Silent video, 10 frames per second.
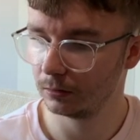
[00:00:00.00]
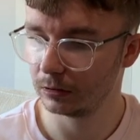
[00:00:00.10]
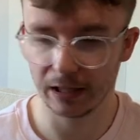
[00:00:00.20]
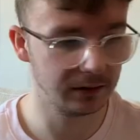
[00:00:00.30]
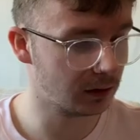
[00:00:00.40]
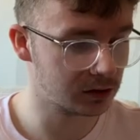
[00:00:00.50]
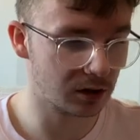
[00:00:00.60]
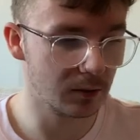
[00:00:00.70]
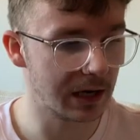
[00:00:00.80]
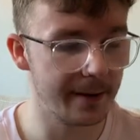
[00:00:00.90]
they just
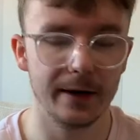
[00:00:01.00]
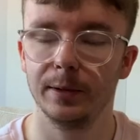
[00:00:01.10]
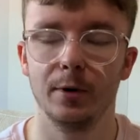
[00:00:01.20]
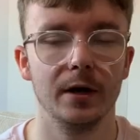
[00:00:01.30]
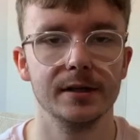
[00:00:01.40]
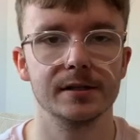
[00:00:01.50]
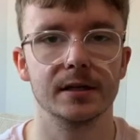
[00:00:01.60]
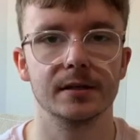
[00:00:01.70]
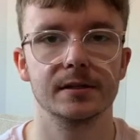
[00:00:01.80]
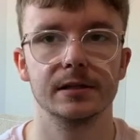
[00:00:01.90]
don't care about the prices.